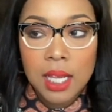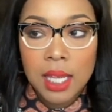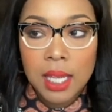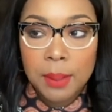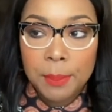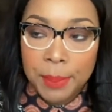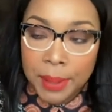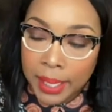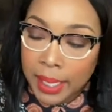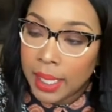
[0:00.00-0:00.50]

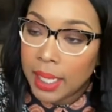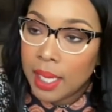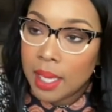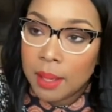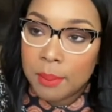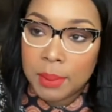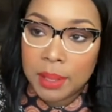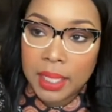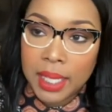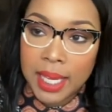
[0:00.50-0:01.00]
pink
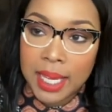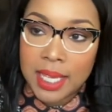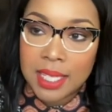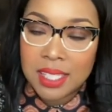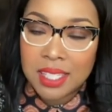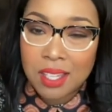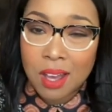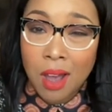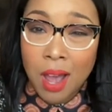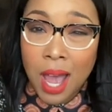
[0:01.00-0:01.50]
Himalayan
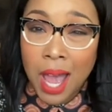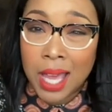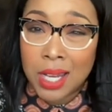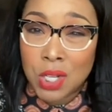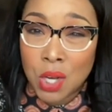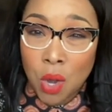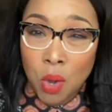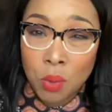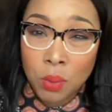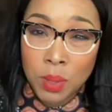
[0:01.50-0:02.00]
salt. I
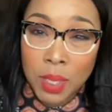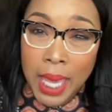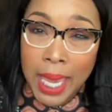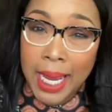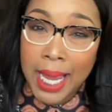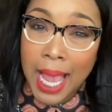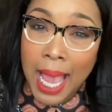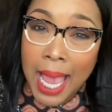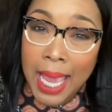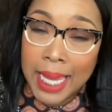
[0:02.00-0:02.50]
don't
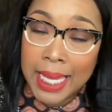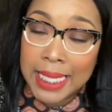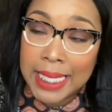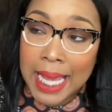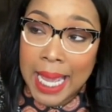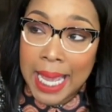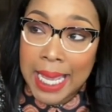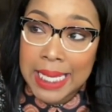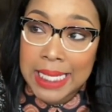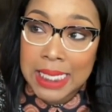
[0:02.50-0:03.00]
like
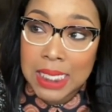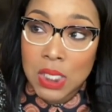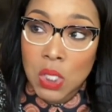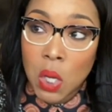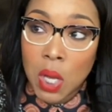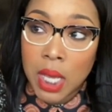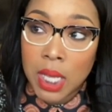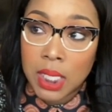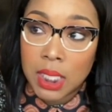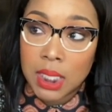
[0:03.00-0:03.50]
iodized
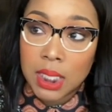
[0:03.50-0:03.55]
salt.